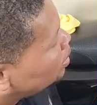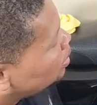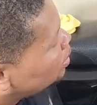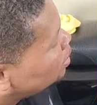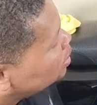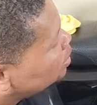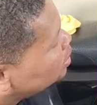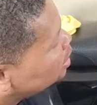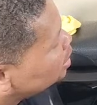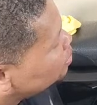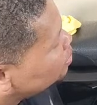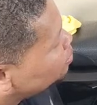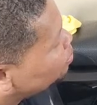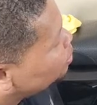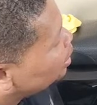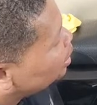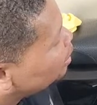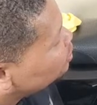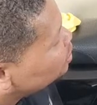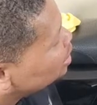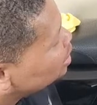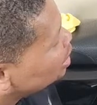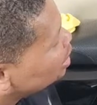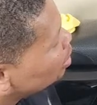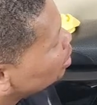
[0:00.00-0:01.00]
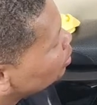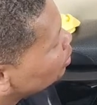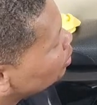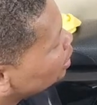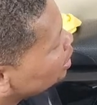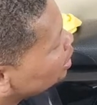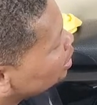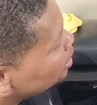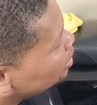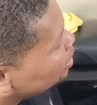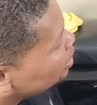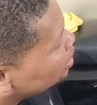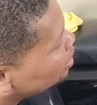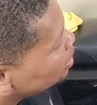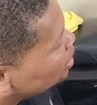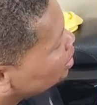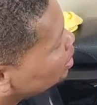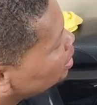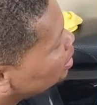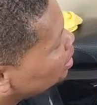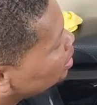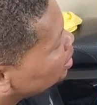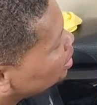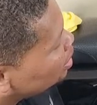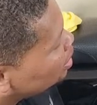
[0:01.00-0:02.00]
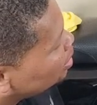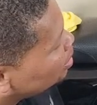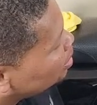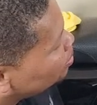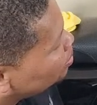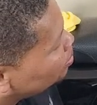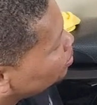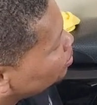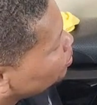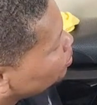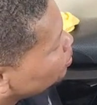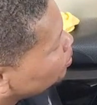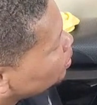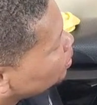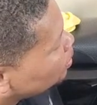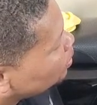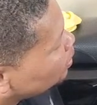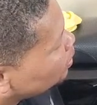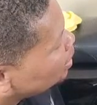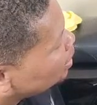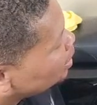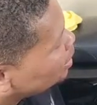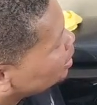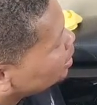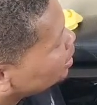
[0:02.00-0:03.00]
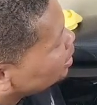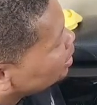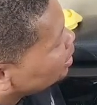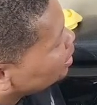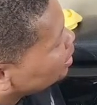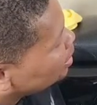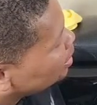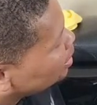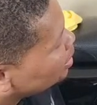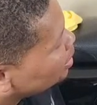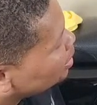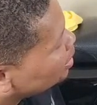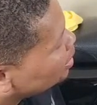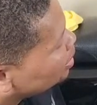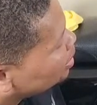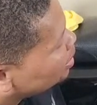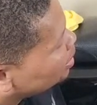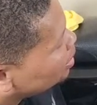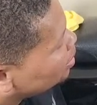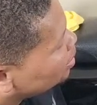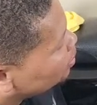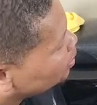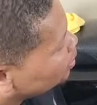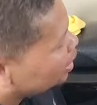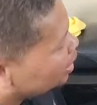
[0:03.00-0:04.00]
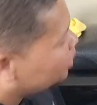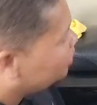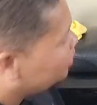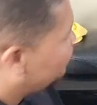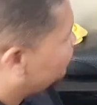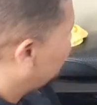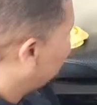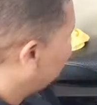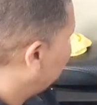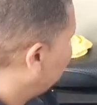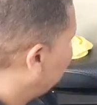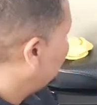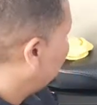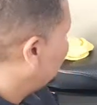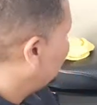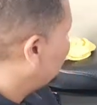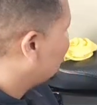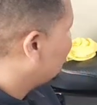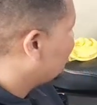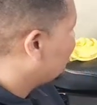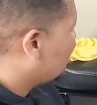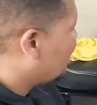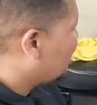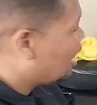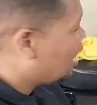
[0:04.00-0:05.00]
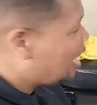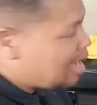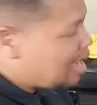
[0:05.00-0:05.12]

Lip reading: Just buff slowly, and then, okay. I